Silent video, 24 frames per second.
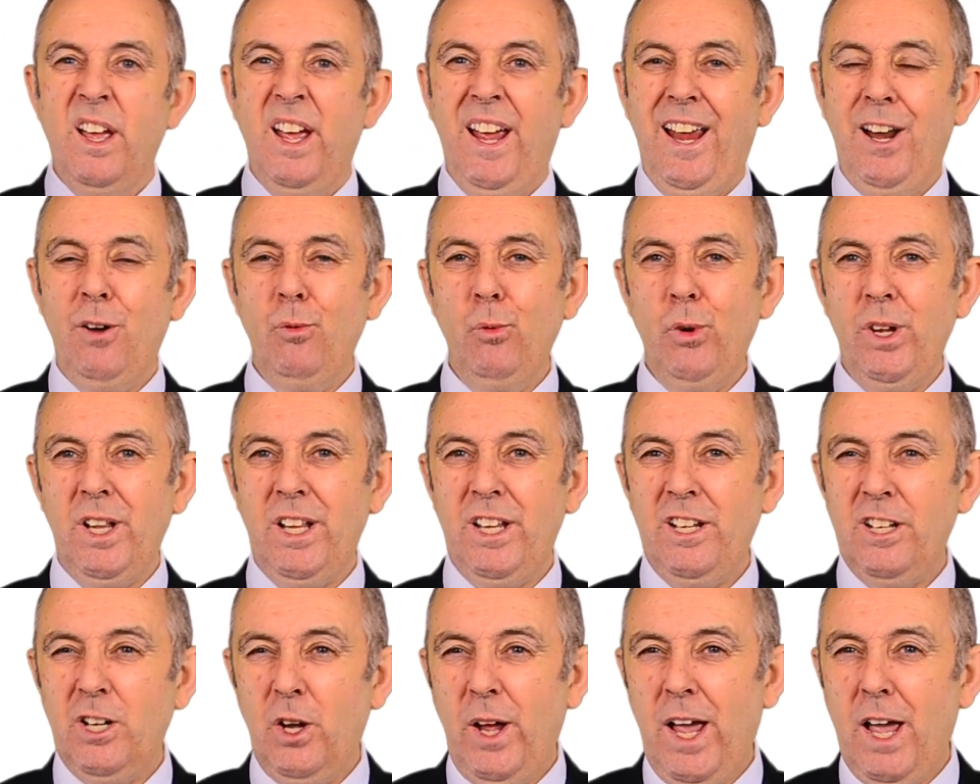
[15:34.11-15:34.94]
And
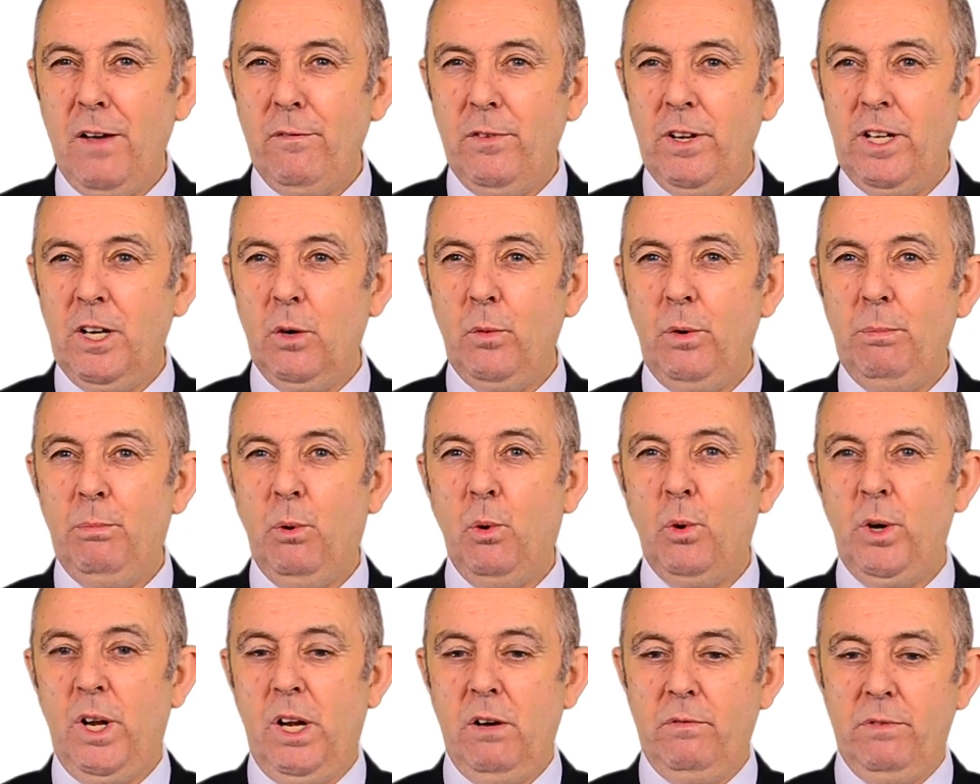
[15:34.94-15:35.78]
really, you know, having a
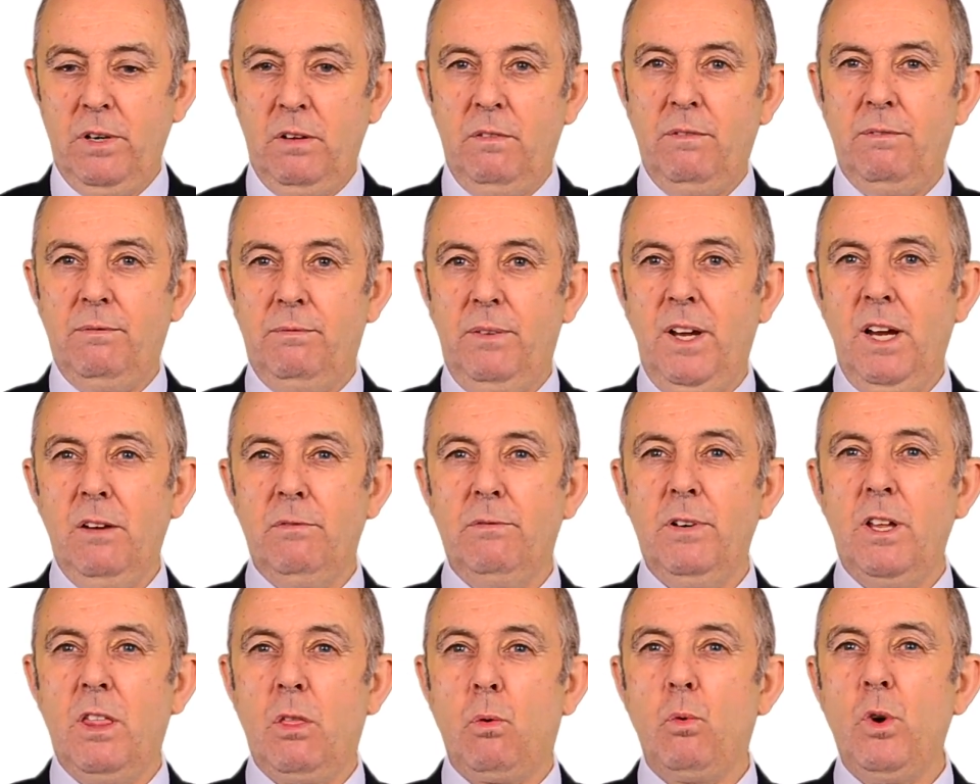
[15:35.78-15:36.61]
report every
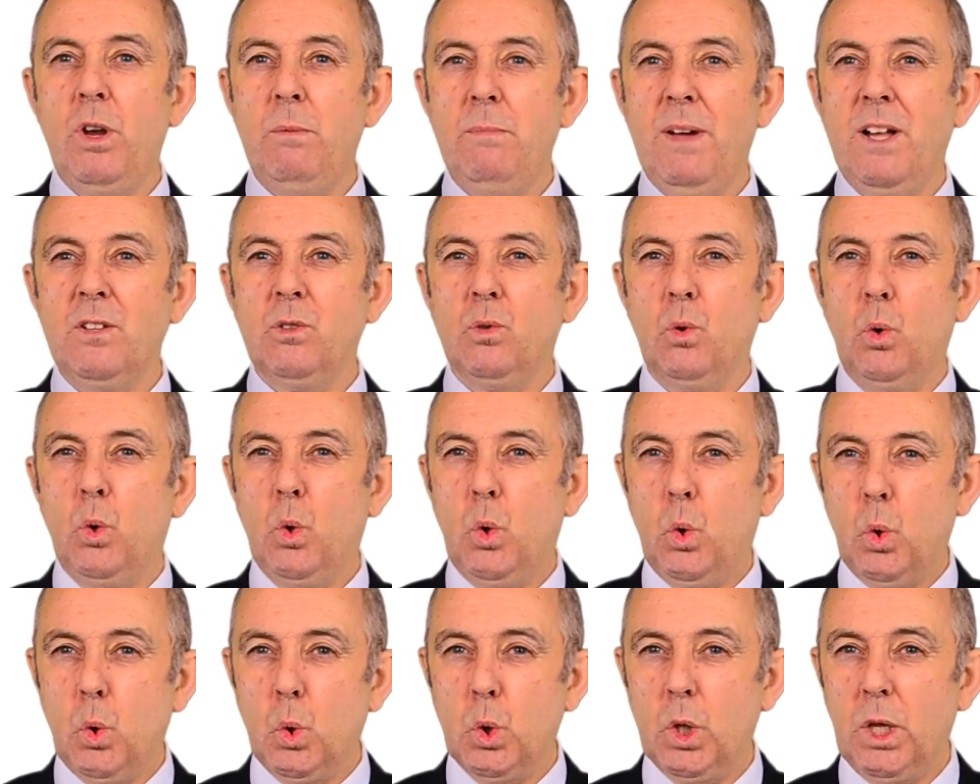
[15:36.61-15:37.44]
3 months or
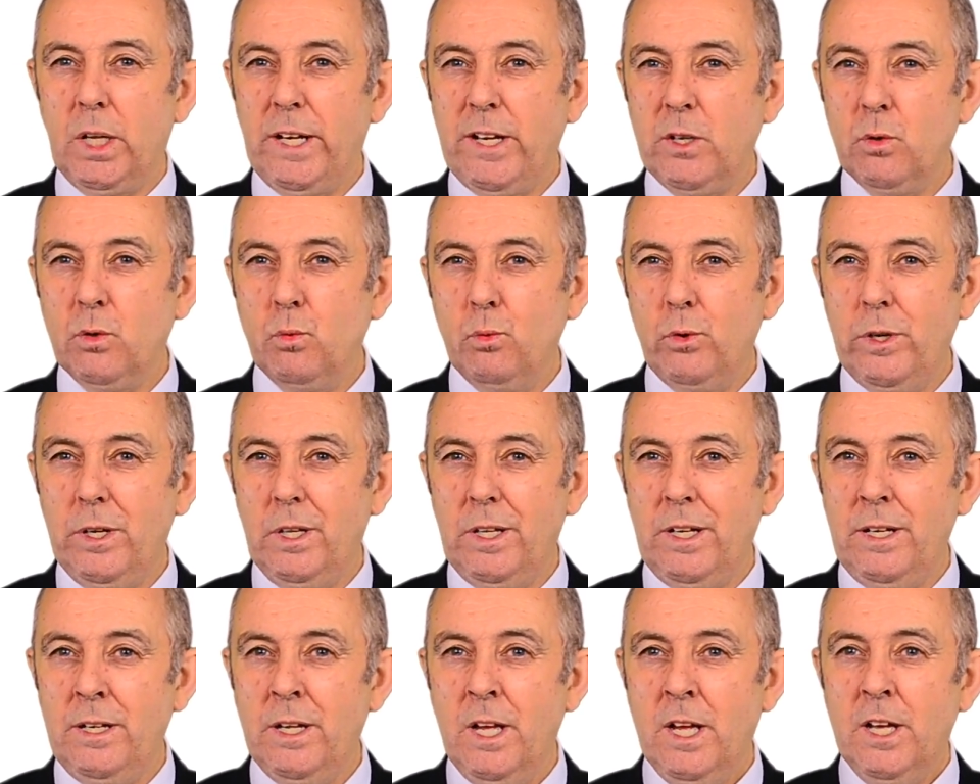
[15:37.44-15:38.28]
quarterly is
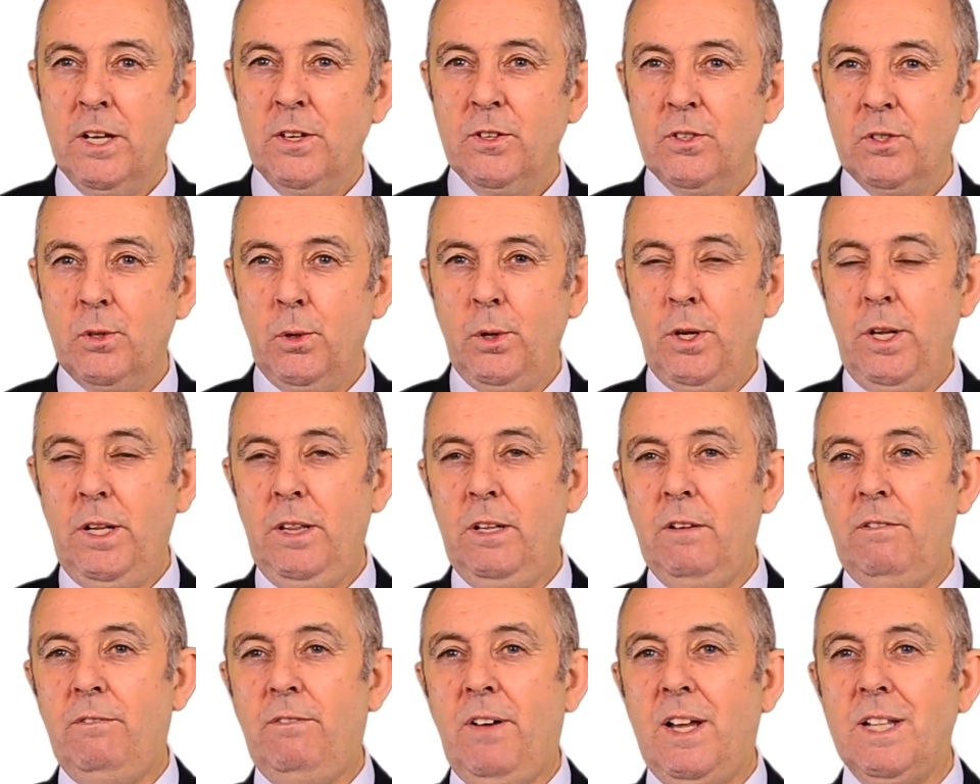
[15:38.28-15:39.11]
really suiting
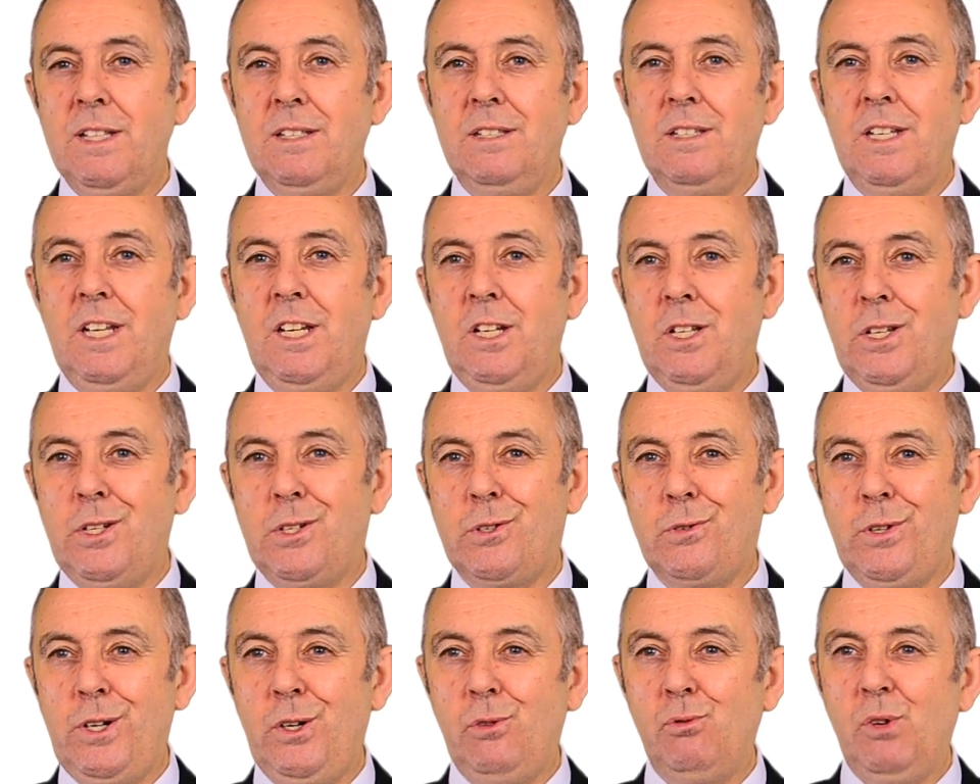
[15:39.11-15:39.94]
the funds
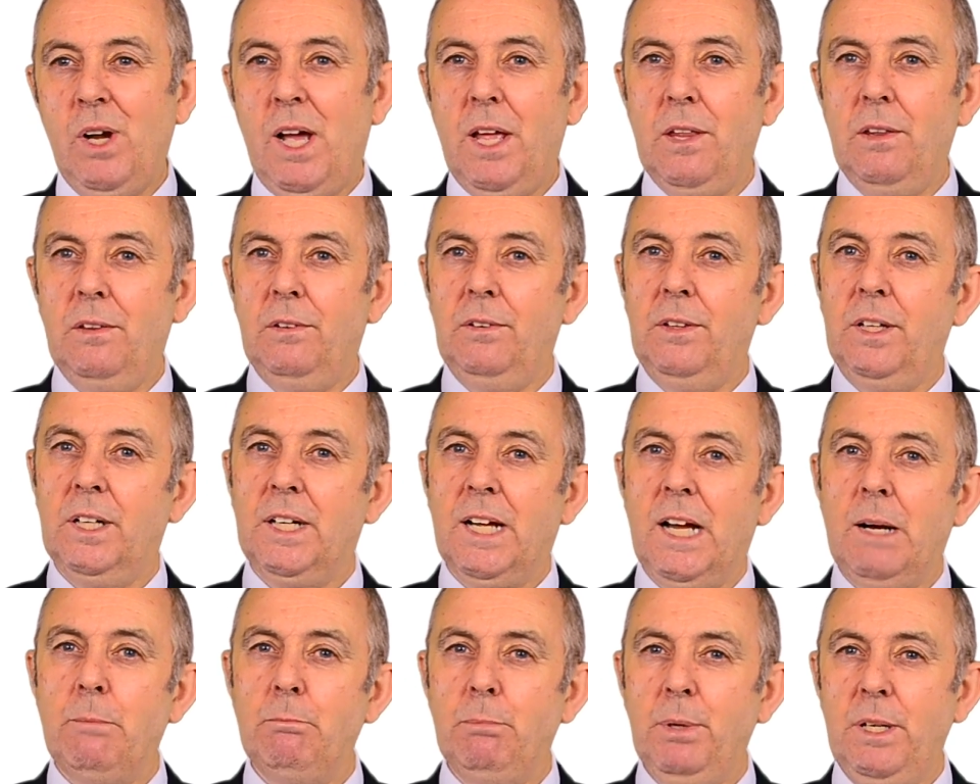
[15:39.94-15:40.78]
industry rather than the
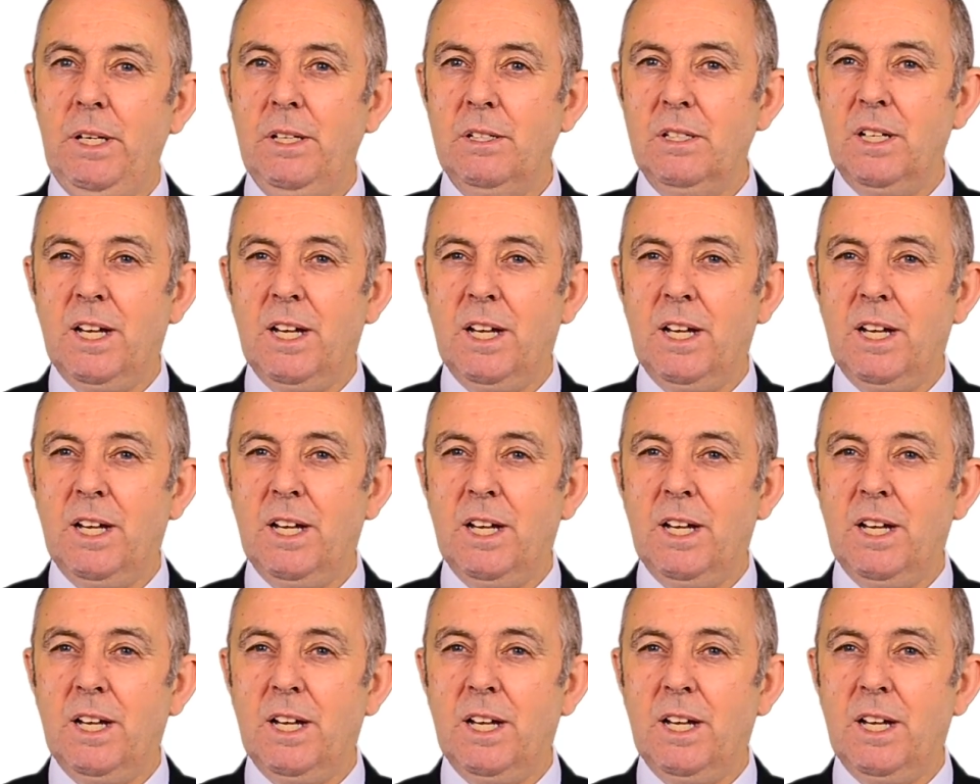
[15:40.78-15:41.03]
companies.